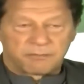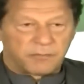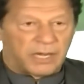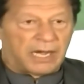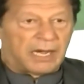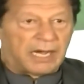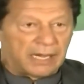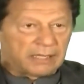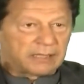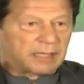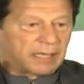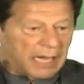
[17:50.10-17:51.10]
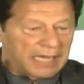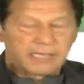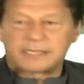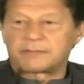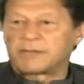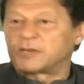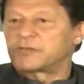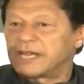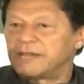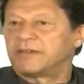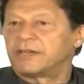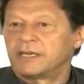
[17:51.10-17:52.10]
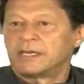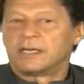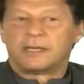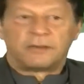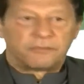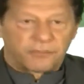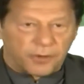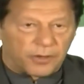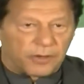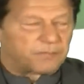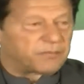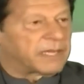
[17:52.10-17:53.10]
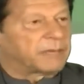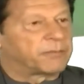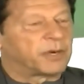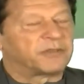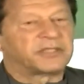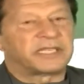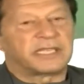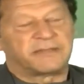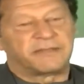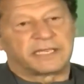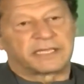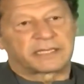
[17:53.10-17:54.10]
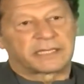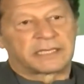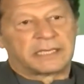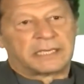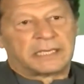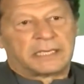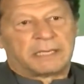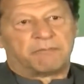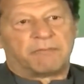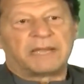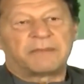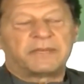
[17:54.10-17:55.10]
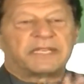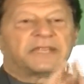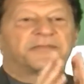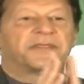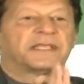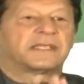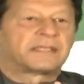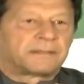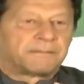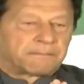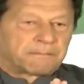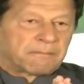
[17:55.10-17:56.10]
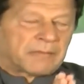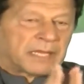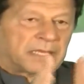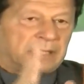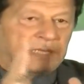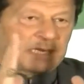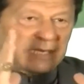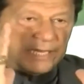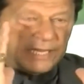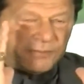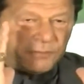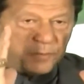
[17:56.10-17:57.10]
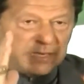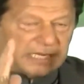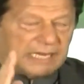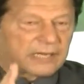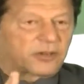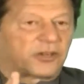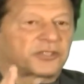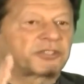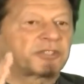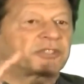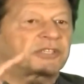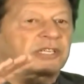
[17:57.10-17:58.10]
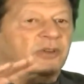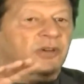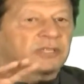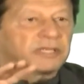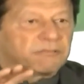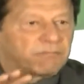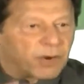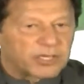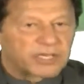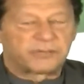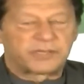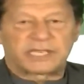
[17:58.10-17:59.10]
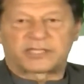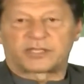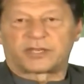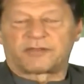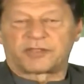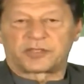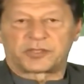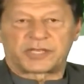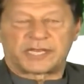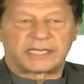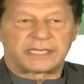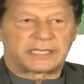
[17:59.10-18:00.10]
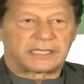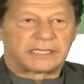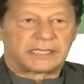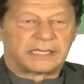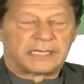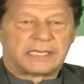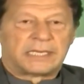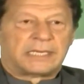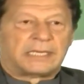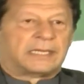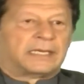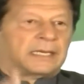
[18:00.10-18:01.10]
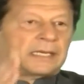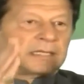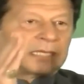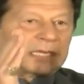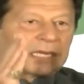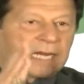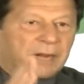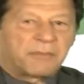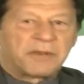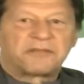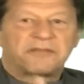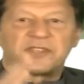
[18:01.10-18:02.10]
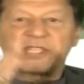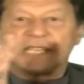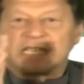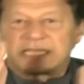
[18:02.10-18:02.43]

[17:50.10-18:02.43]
the highest amount ever for poverty alleviation. My belief is that if we can concentrate on the bottom section of our society, the government